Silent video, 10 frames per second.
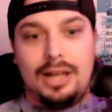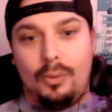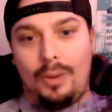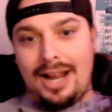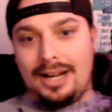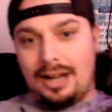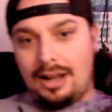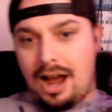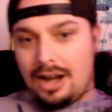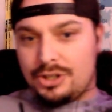and when
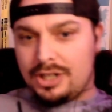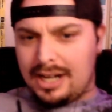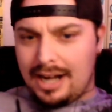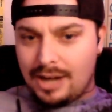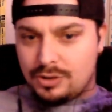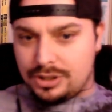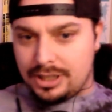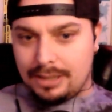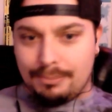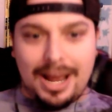oxygen and nitrogen
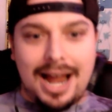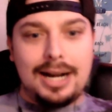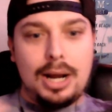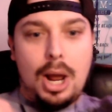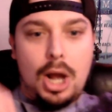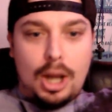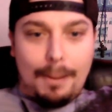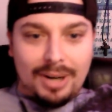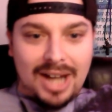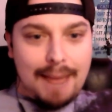combine,
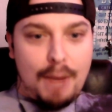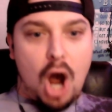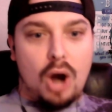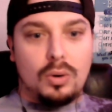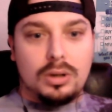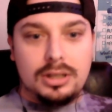kablamo